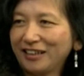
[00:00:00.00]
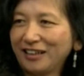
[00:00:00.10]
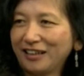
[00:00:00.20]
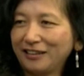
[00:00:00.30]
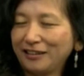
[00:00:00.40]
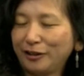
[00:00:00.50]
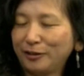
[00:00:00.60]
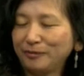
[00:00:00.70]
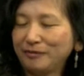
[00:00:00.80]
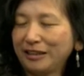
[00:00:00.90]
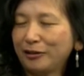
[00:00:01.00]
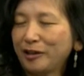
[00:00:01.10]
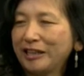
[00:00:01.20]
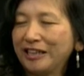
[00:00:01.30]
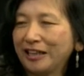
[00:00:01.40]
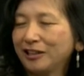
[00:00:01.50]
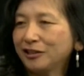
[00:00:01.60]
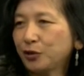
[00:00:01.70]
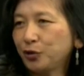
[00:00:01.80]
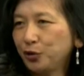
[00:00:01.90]
and they're already getting
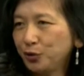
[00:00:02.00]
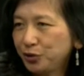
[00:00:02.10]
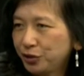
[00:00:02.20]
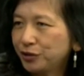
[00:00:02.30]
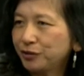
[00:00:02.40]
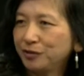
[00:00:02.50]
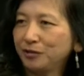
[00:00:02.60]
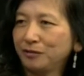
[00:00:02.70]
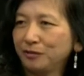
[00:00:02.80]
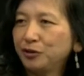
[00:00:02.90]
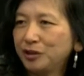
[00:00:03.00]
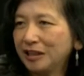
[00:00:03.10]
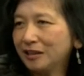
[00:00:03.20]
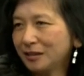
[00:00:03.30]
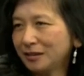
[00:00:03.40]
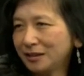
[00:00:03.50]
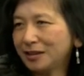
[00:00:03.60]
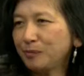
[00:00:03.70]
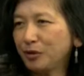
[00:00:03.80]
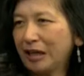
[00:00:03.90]
so used to using it as a
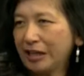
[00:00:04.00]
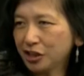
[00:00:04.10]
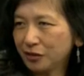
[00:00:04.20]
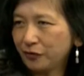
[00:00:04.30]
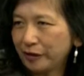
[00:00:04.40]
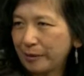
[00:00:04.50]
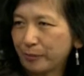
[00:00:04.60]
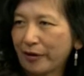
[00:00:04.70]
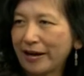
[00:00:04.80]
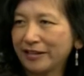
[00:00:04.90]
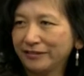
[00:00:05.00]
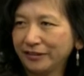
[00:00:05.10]
stimulation for their brain,